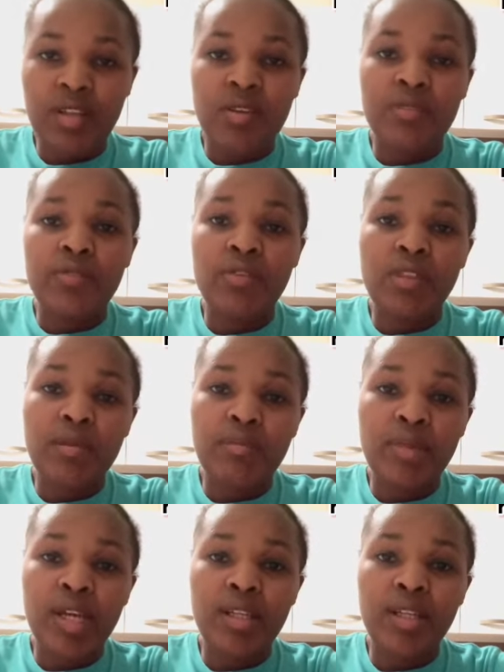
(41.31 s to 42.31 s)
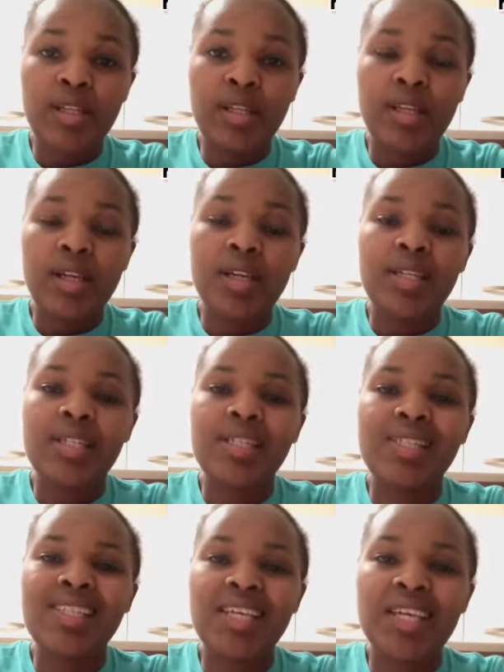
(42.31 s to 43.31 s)
For the male,
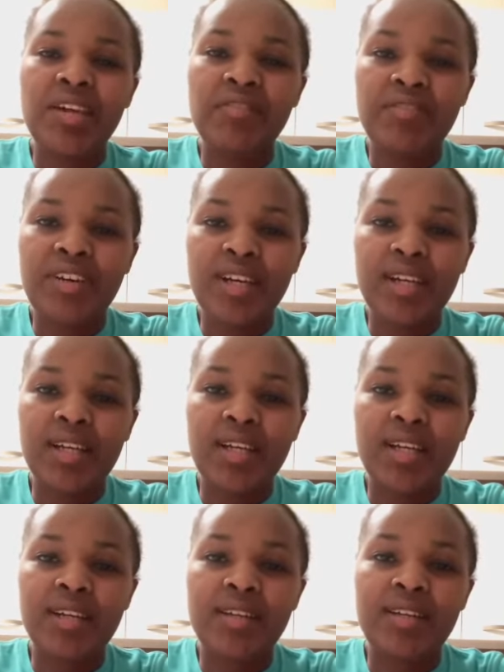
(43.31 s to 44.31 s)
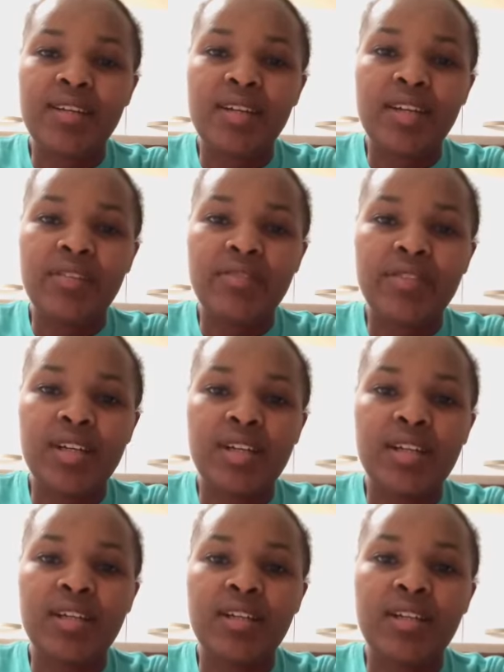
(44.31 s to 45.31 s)
it's kifak.
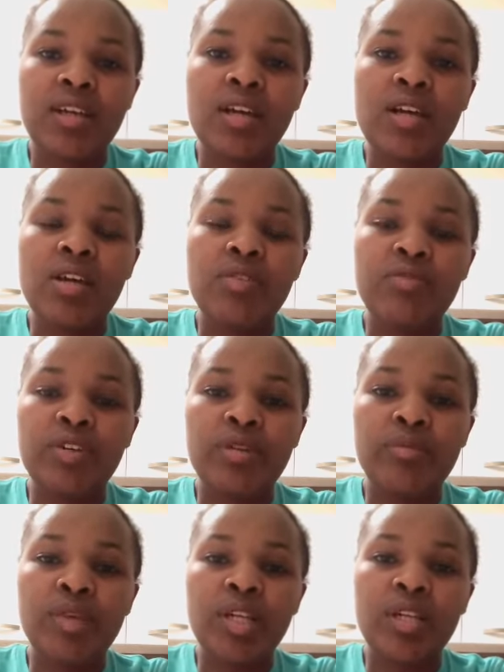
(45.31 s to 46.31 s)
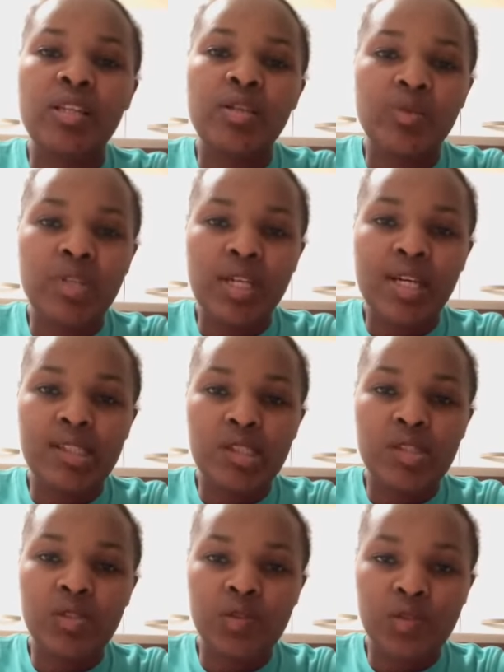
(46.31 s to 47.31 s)
If you're a male, they will ask
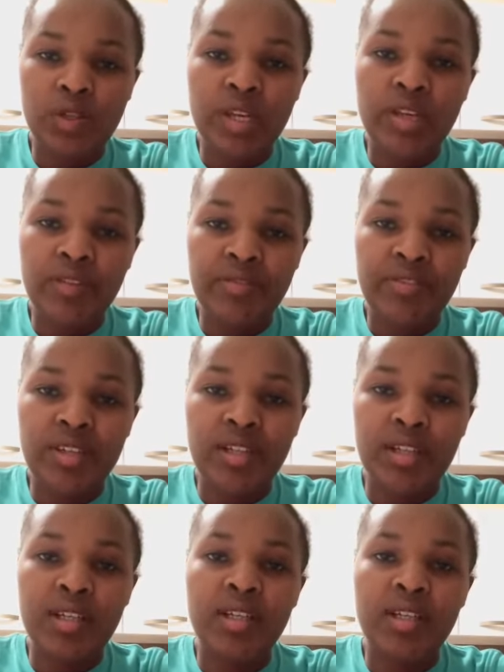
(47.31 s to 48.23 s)
you kifak.